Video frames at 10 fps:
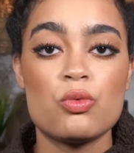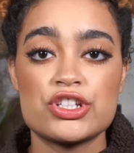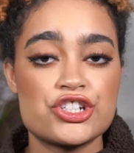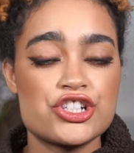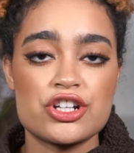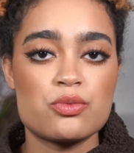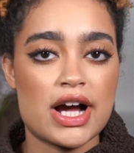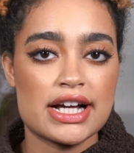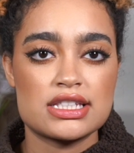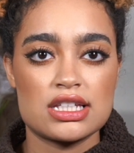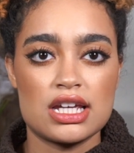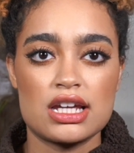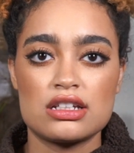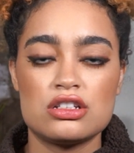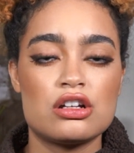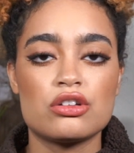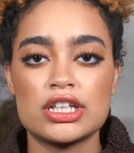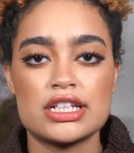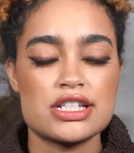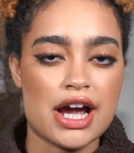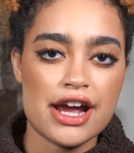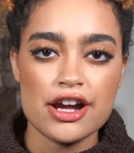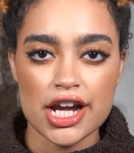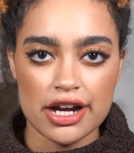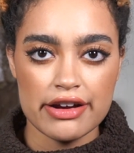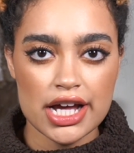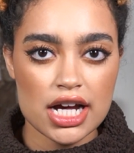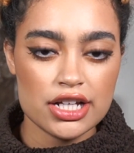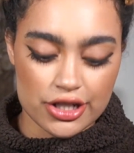Once you're done waxing, you know, the entire area,